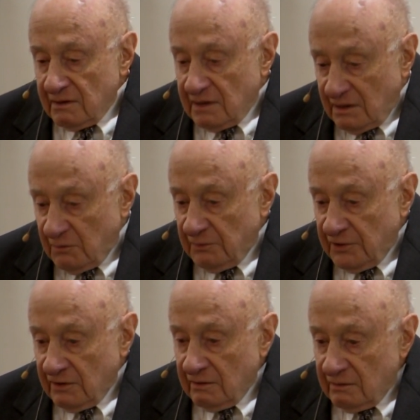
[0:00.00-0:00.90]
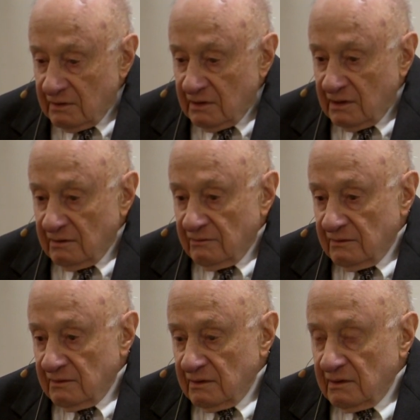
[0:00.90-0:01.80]
come up here,
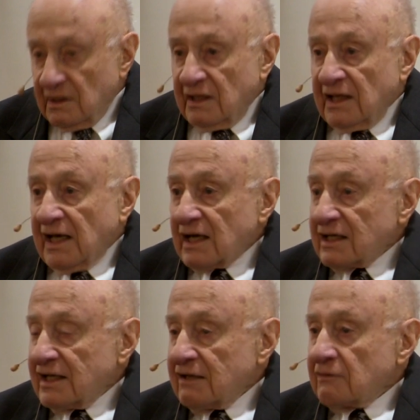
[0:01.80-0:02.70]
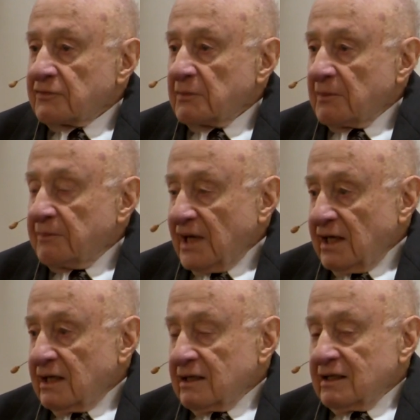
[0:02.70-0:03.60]
and, and he had a letter from a bank